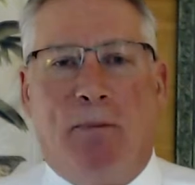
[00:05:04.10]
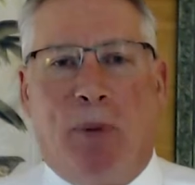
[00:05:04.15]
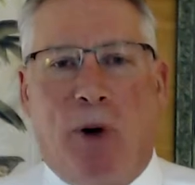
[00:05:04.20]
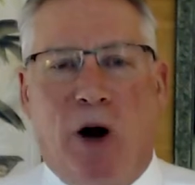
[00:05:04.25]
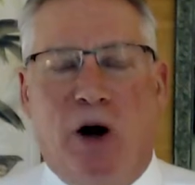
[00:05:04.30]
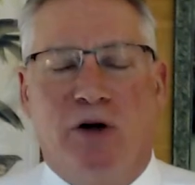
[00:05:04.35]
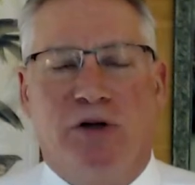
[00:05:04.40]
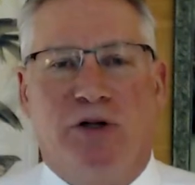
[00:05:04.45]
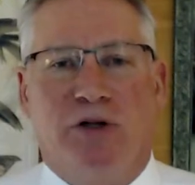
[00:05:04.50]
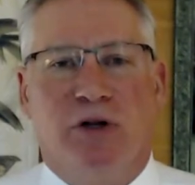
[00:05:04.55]

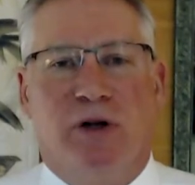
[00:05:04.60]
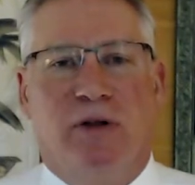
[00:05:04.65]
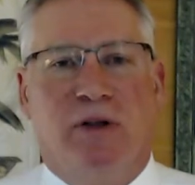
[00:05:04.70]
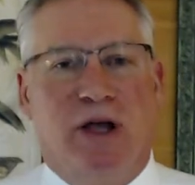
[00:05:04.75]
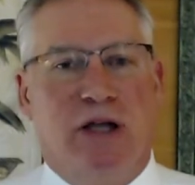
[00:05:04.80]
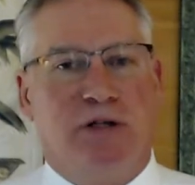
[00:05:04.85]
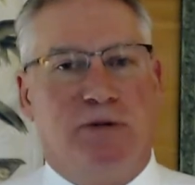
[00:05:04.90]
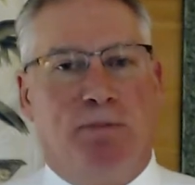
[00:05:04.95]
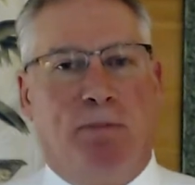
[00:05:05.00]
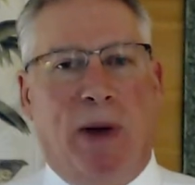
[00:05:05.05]
person
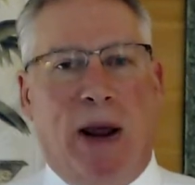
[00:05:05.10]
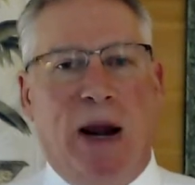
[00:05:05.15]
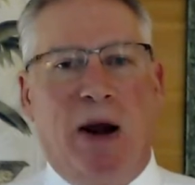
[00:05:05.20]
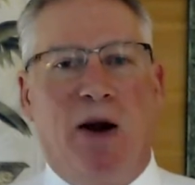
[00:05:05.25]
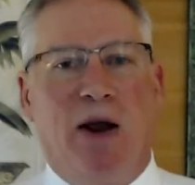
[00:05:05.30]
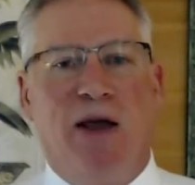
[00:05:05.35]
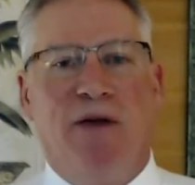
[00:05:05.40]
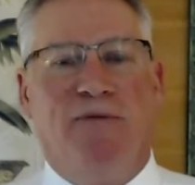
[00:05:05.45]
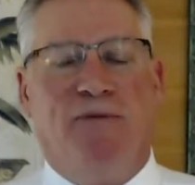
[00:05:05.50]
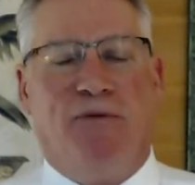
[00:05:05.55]
that's
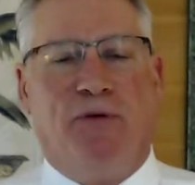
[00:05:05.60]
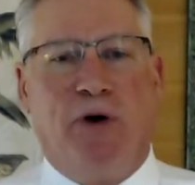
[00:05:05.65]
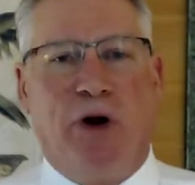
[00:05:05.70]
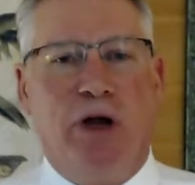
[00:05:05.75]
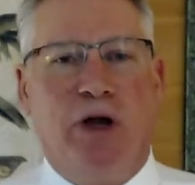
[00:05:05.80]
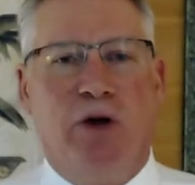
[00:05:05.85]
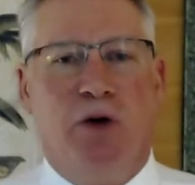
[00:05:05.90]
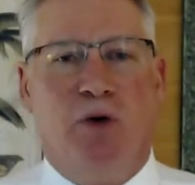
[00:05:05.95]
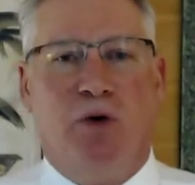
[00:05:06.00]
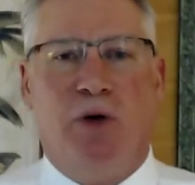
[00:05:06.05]
bearing
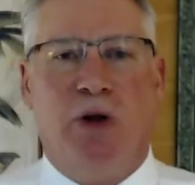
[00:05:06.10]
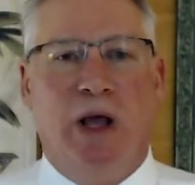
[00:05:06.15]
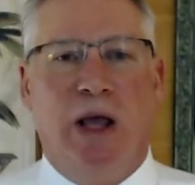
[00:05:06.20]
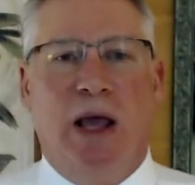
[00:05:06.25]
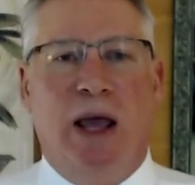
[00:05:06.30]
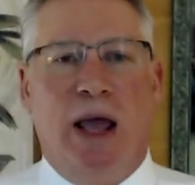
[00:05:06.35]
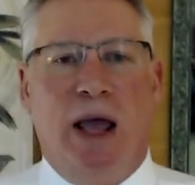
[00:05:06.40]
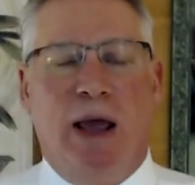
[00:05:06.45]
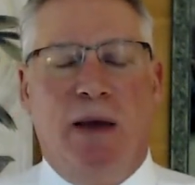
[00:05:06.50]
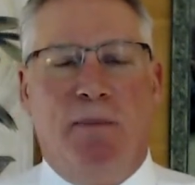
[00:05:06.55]
fruit
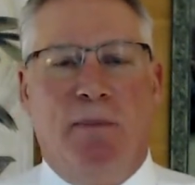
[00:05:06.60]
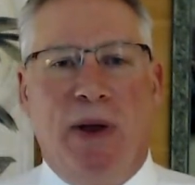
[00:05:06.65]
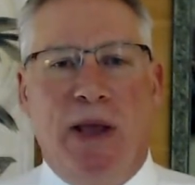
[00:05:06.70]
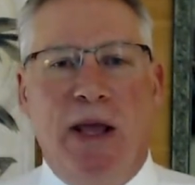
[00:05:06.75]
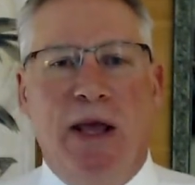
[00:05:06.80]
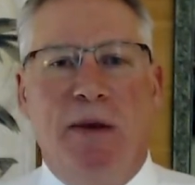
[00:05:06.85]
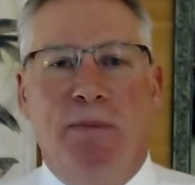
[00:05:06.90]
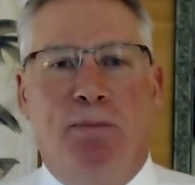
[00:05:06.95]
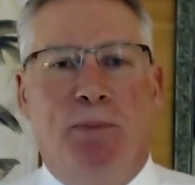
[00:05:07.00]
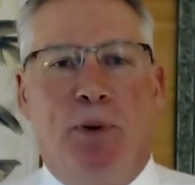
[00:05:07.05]
and
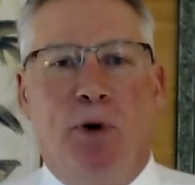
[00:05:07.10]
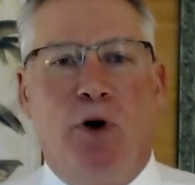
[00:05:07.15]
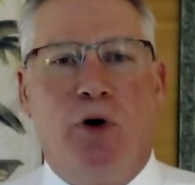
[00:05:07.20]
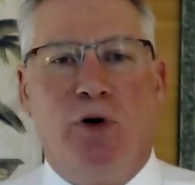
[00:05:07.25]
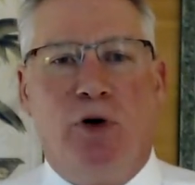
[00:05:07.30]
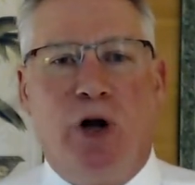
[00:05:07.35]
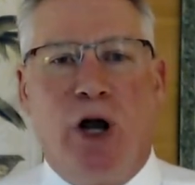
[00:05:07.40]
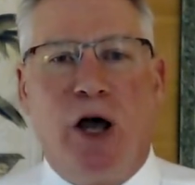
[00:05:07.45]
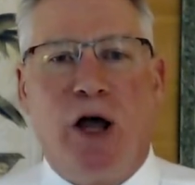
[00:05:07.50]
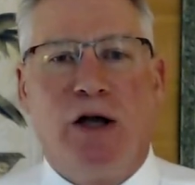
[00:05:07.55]
being
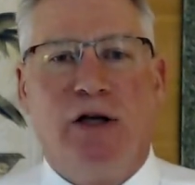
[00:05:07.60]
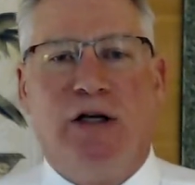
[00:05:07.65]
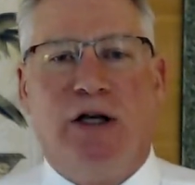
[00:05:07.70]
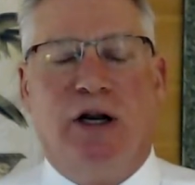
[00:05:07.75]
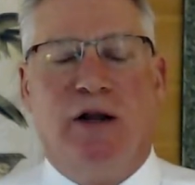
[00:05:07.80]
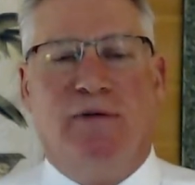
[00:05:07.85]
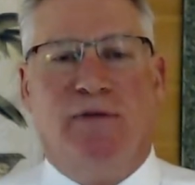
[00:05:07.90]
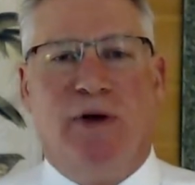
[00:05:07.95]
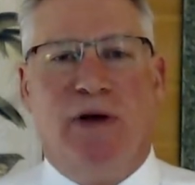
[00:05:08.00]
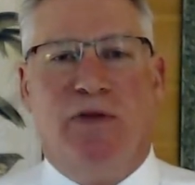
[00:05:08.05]

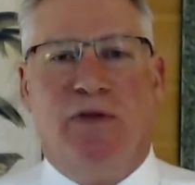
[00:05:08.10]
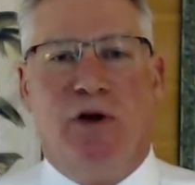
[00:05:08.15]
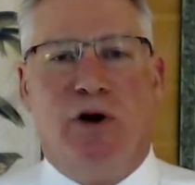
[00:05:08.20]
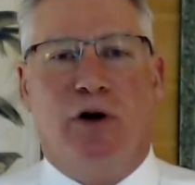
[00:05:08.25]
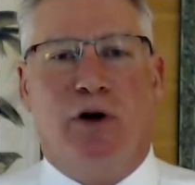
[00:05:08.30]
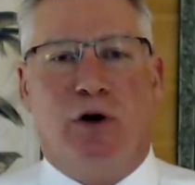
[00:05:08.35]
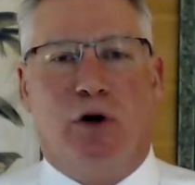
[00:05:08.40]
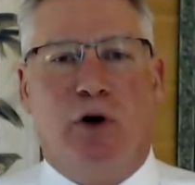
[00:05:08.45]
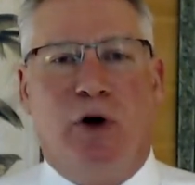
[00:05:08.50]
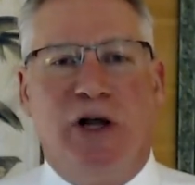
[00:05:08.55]
productive in
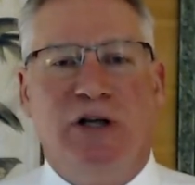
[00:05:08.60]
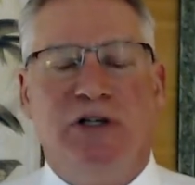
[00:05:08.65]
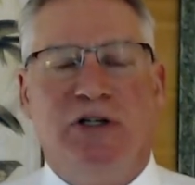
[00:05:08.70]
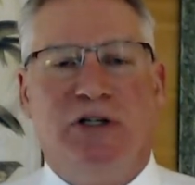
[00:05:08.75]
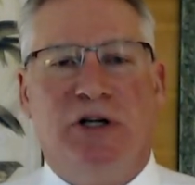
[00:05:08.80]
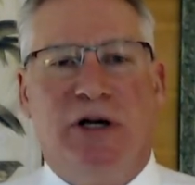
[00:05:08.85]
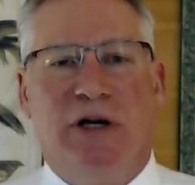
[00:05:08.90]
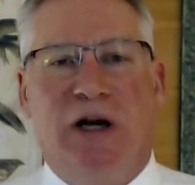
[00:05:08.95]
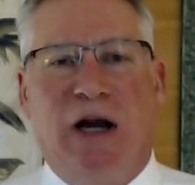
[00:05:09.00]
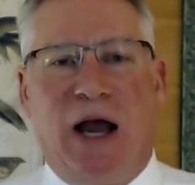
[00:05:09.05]
their
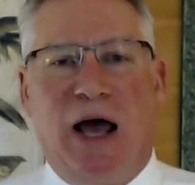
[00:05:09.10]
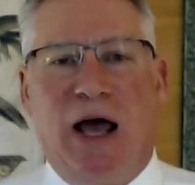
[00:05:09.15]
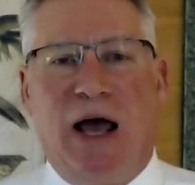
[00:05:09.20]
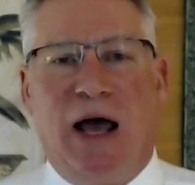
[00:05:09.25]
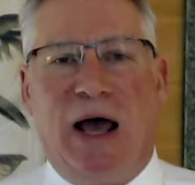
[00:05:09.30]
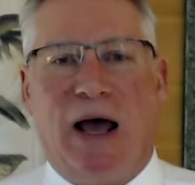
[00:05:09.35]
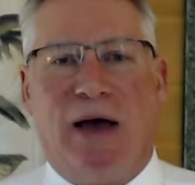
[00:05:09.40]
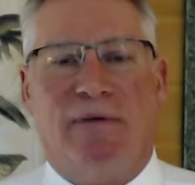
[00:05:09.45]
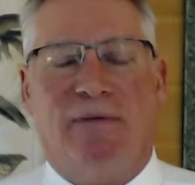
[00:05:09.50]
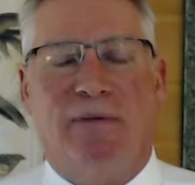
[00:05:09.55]
Christian
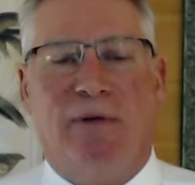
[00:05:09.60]
life.